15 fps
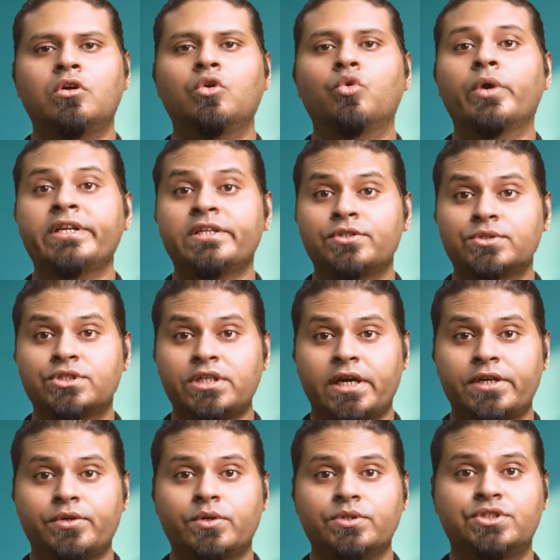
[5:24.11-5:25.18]
Ready to
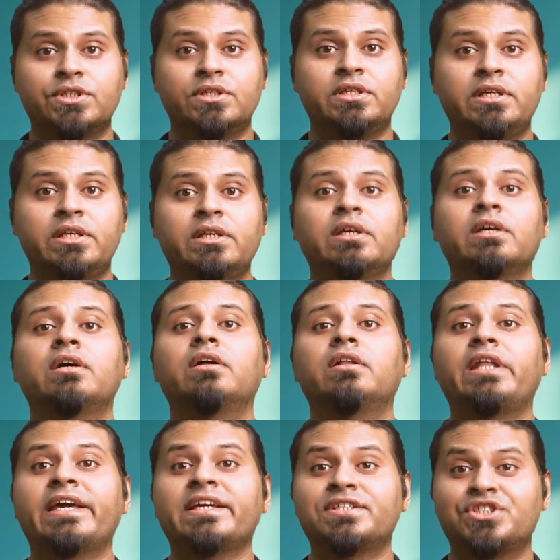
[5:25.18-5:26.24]
start your journey?
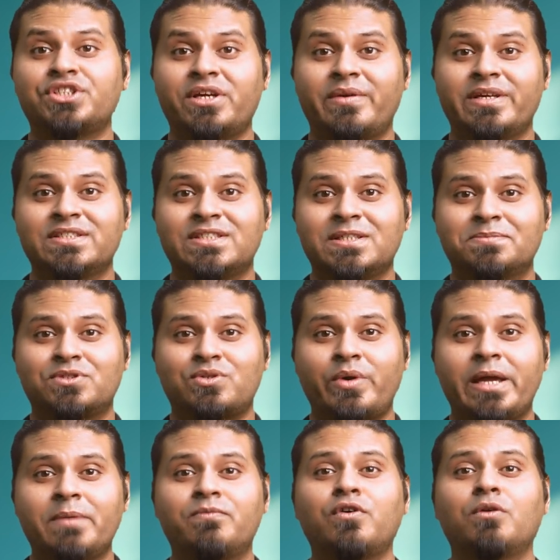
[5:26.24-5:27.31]
Like, share, and
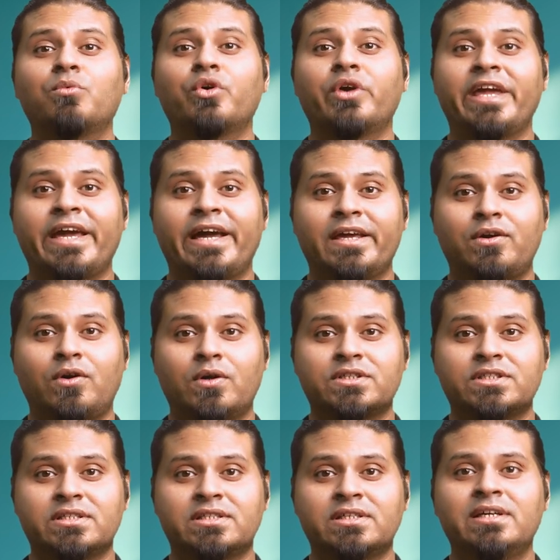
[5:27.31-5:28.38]
subscribe for more AI
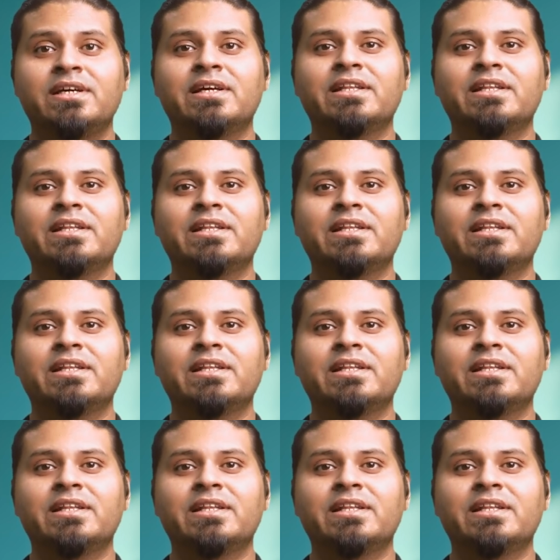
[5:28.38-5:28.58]
content.